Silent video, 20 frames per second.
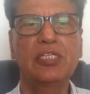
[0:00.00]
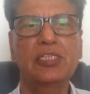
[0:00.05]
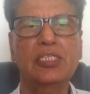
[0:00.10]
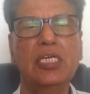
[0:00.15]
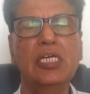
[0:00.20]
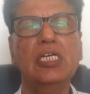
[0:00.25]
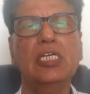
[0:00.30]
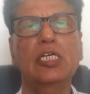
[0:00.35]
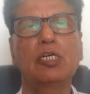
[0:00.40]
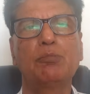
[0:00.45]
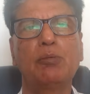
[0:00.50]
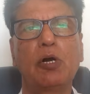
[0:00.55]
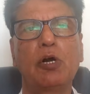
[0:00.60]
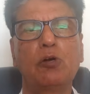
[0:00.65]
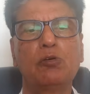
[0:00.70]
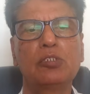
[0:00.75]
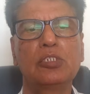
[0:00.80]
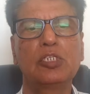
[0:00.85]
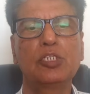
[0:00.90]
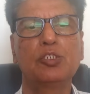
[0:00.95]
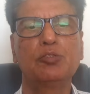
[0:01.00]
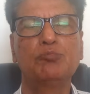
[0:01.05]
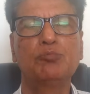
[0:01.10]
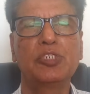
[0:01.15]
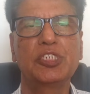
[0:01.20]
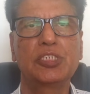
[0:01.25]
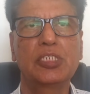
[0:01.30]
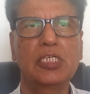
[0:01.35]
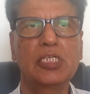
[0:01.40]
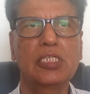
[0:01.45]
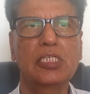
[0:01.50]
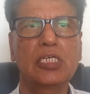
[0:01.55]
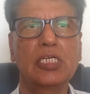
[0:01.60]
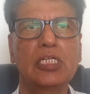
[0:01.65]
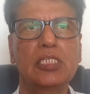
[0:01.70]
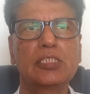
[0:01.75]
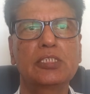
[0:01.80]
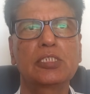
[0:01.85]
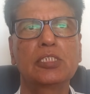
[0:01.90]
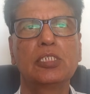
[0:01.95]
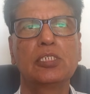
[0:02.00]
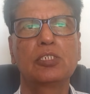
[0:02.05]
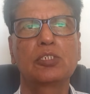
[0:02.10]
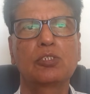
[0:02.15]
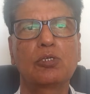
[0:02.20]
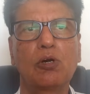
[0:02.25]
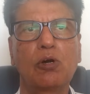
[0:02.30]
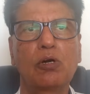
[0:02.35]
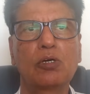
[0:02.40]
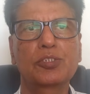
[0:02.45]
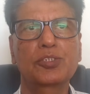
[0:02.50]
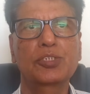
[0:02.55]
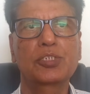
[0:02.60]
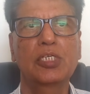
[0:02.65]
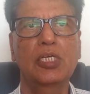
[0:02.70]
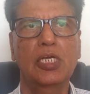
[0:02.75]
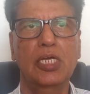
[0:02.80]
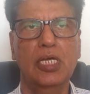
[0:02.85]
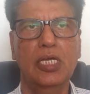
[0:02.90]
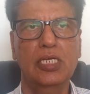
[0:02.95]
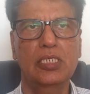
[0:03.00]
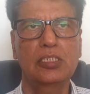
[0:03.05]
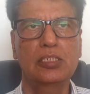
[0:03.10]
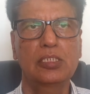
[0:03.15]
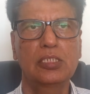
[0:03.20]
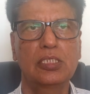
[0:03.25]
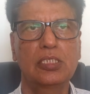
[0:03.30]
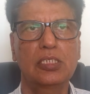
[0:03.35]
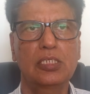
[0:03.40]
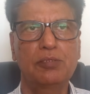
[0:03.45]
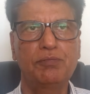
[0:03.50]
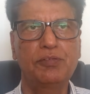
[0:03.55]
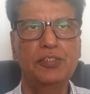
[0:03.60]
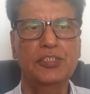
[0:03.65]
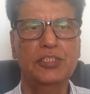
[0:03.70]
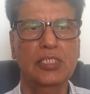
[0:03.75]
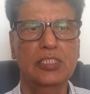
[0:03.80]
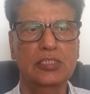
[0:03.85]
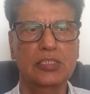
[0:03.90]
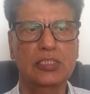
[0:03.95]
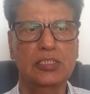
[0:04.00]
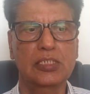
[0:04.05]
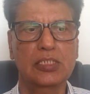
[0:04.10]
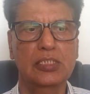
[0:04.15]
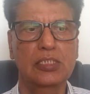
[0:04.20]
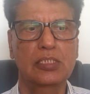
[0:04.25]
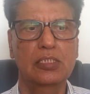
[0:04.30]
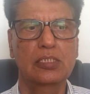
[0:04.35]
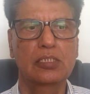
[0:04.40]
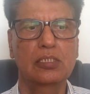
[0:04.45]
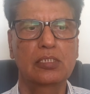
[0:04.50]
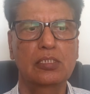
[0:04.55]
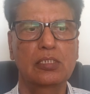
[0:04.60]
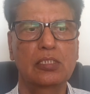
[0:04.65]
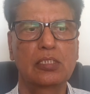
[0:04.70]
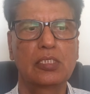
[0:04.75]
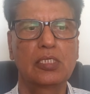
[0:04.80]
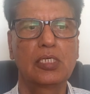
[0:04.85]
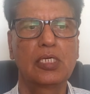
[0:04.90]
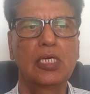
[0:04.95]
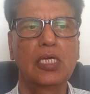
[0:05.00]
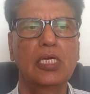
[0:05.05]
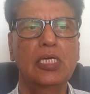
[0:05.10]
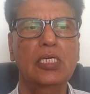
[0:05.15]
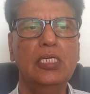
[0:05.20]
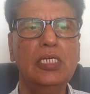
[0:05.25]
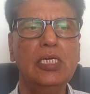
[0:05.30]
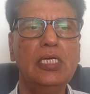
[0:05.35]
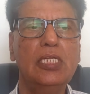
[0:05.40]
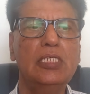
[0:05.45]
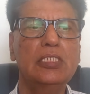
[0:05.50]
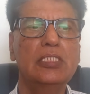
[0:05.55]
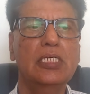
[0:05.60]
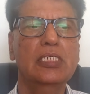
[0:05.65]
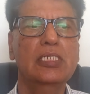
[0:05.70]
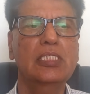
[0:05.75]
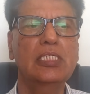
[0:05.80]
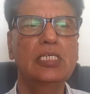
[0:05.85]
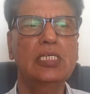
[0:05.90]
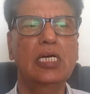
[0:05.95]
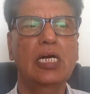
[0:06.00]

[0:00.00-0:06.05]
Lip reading: think about materials, cost, and efficiency. Here is the key